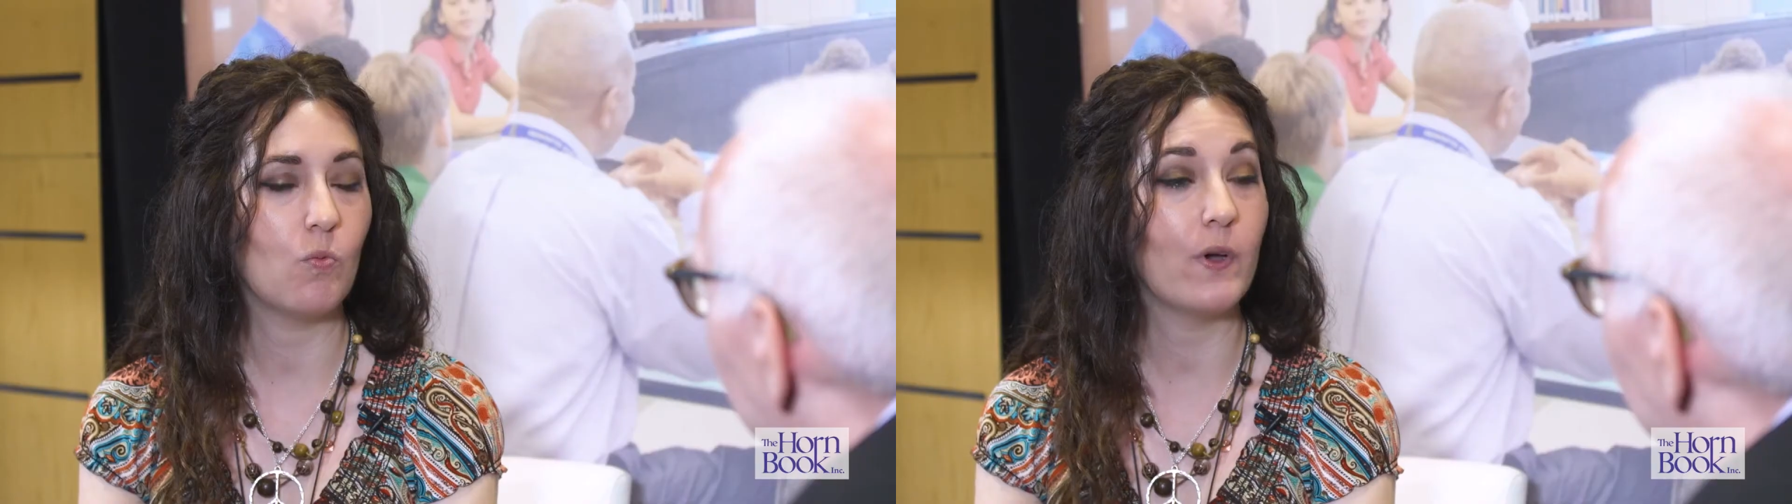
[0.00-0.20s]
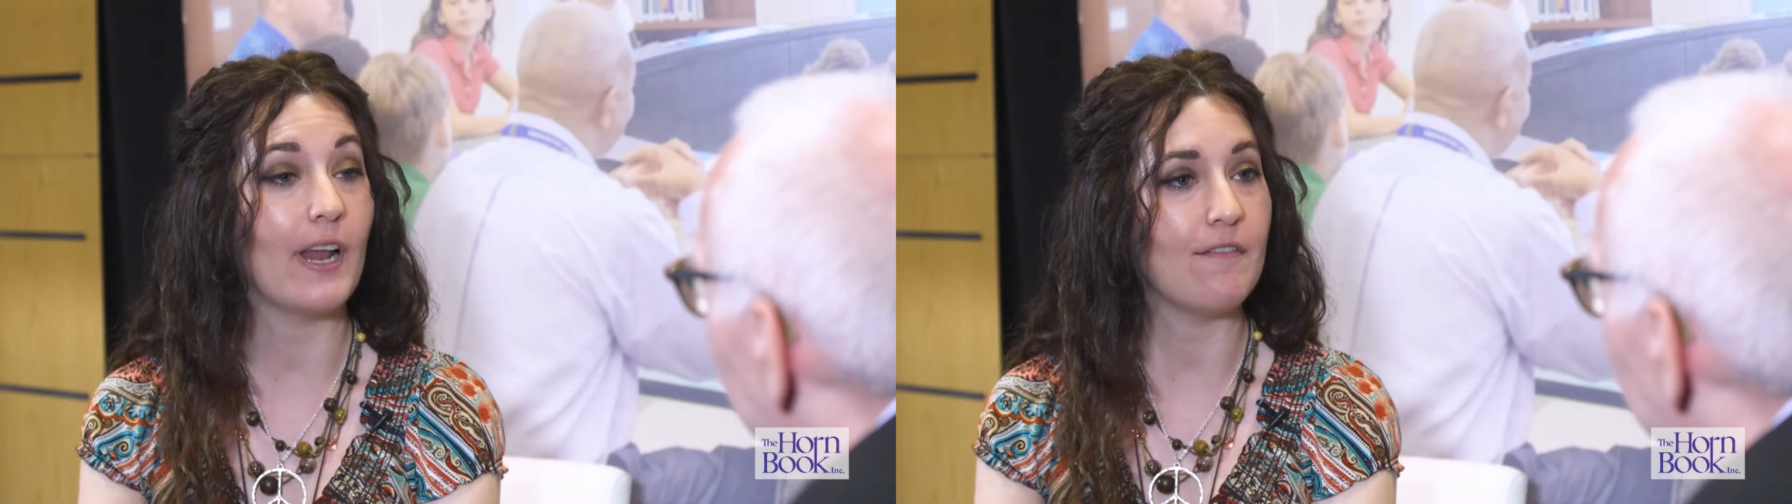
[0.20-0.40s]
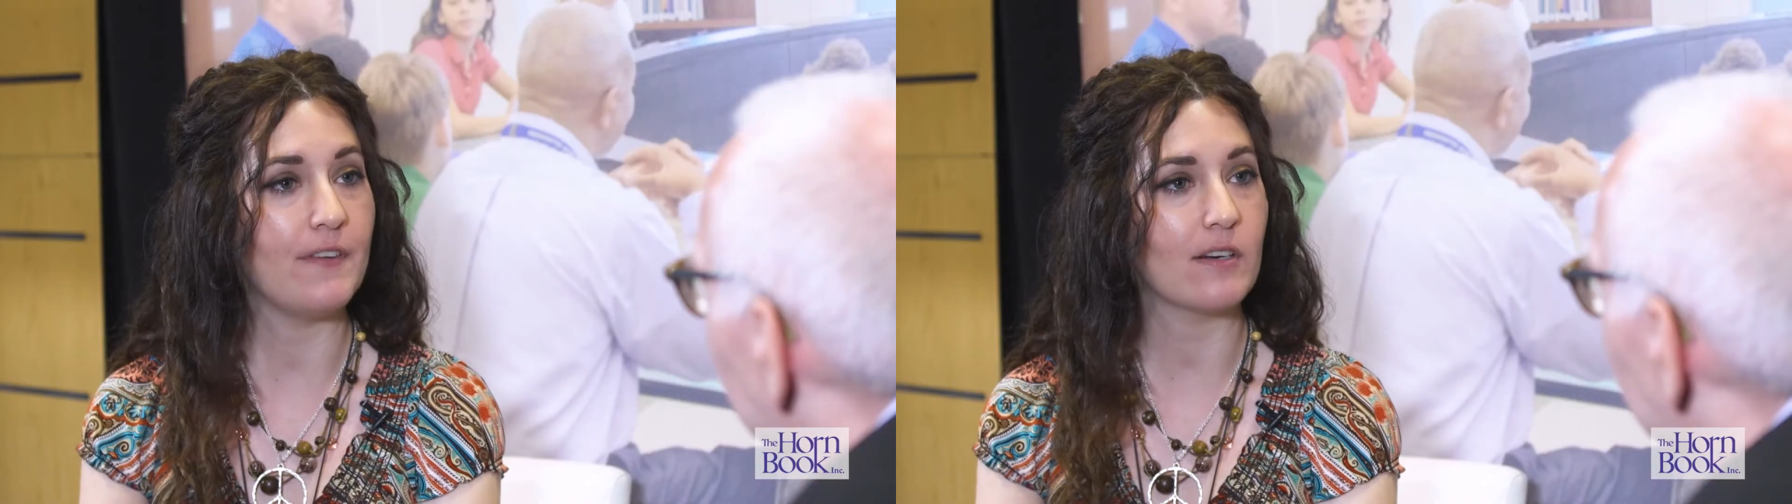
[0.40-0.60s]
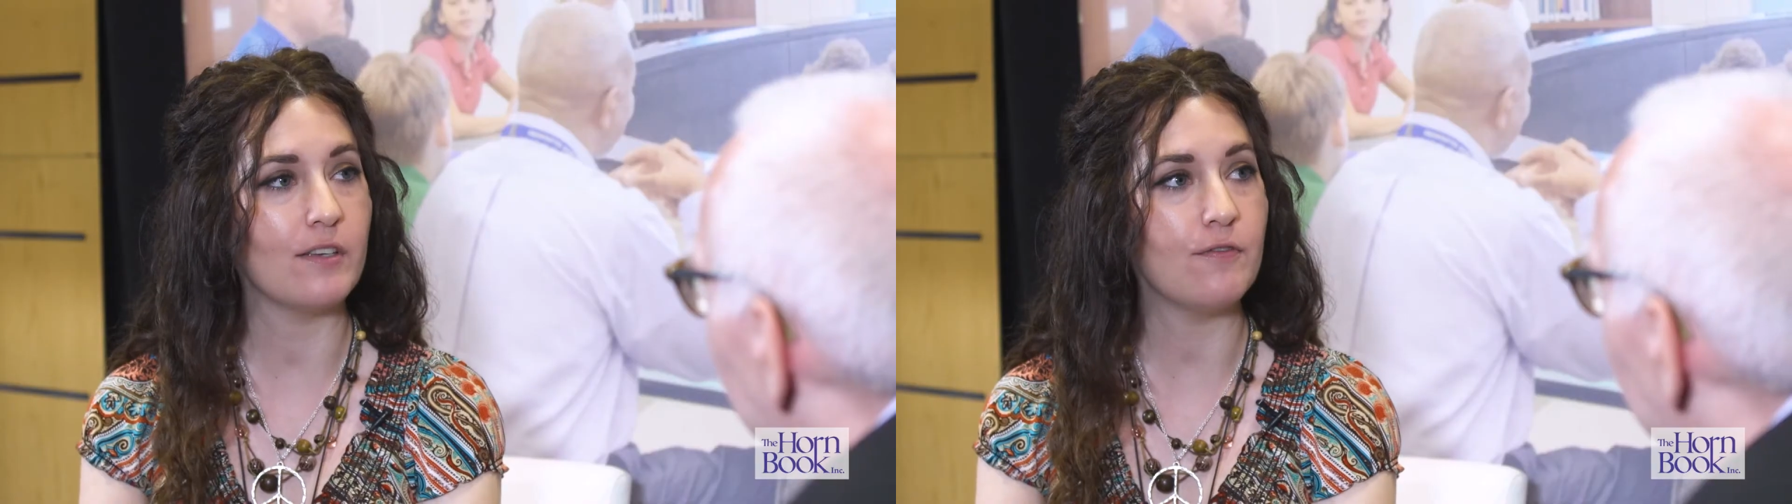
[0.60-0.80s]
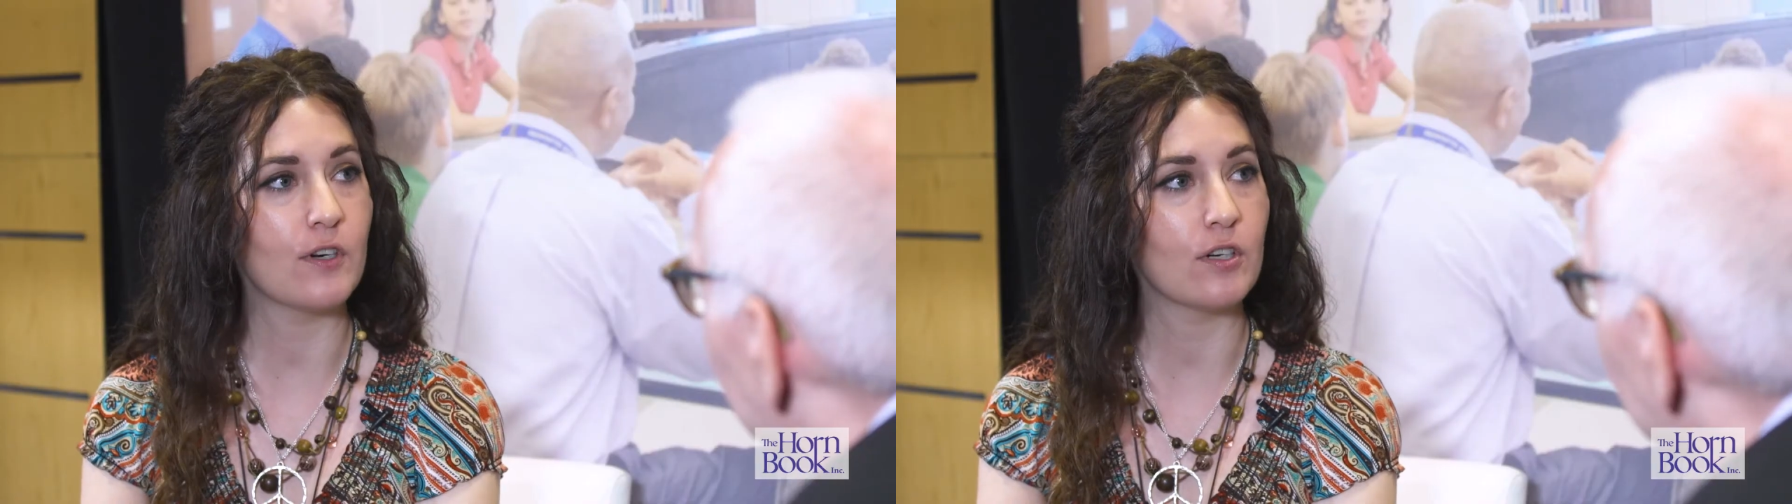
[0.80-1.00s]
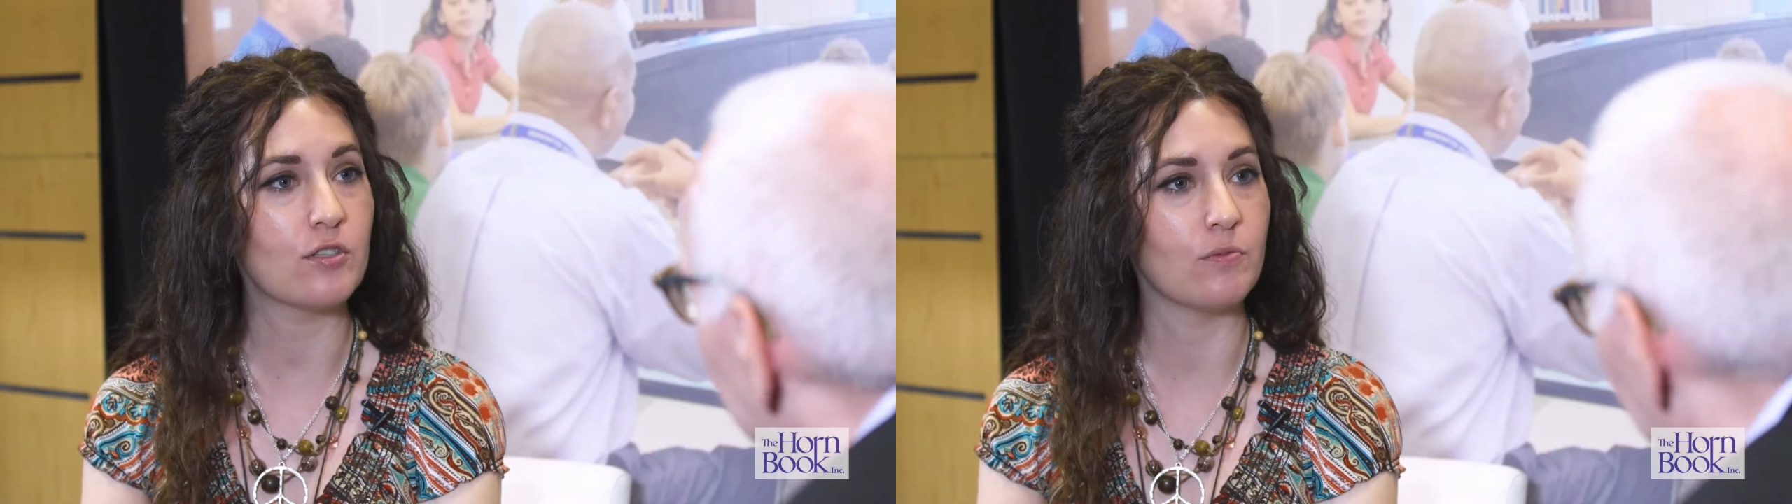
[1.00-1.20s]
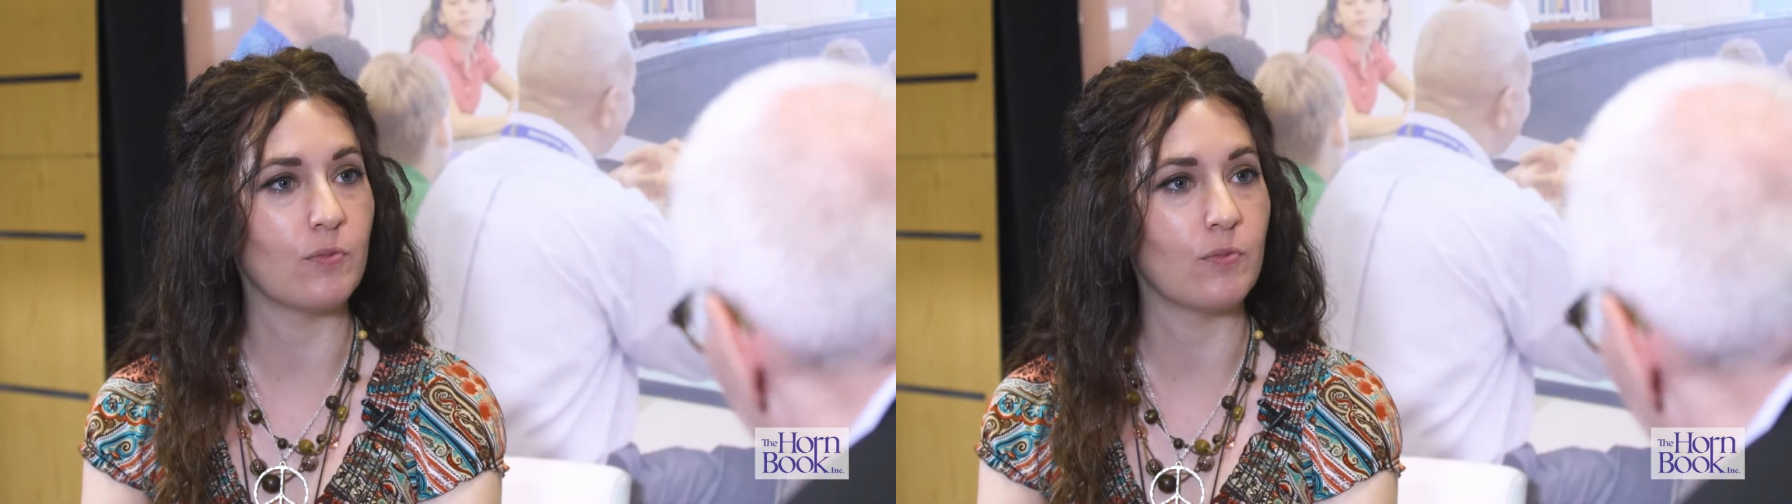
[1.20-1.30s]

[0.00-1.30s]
When I very first